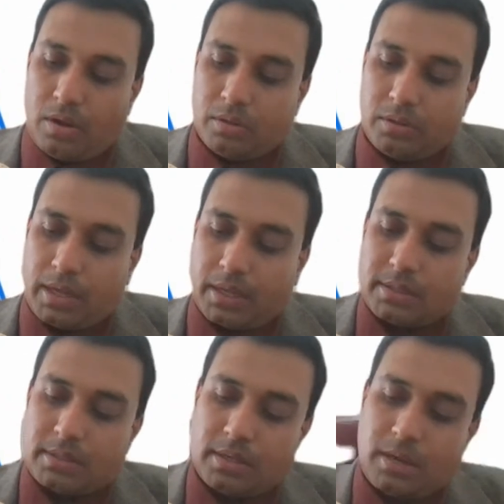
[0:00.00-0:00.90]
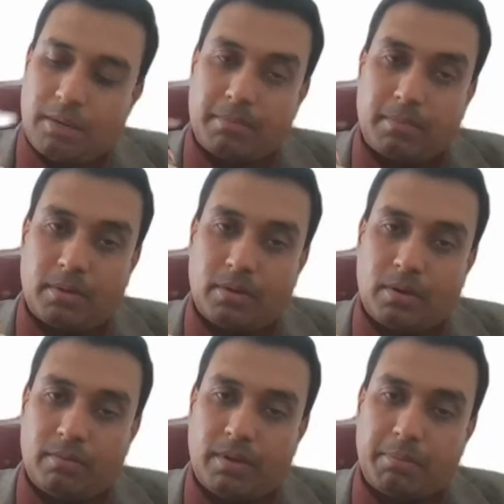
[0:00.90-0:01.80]
on the extreme
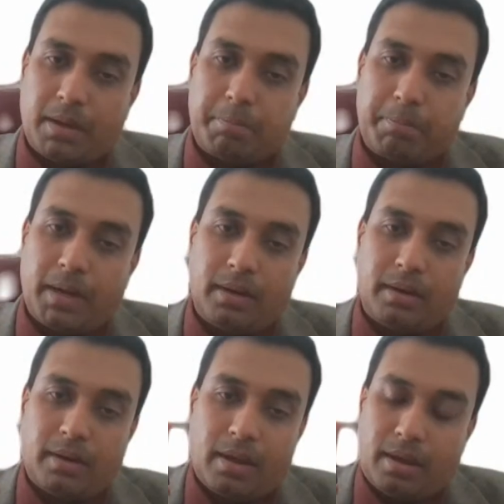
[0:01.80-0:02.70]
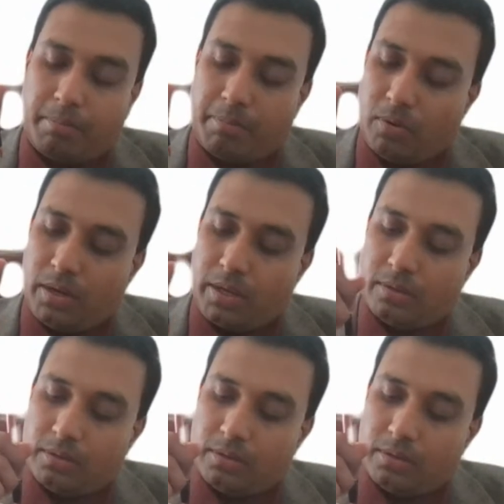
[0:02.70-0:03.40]
where my pen I'm holding,